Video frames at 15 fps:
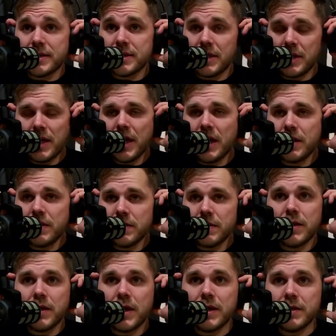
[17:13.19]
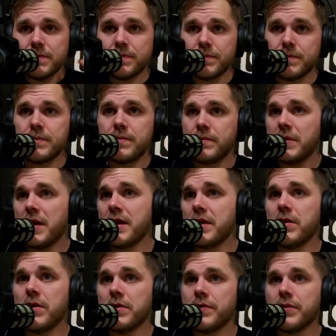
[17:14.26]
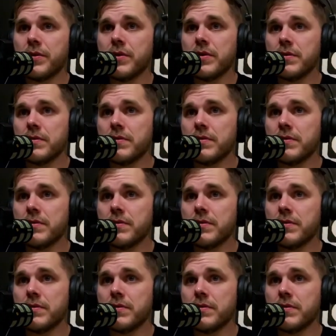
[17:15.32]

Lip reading: yeah, I called for it.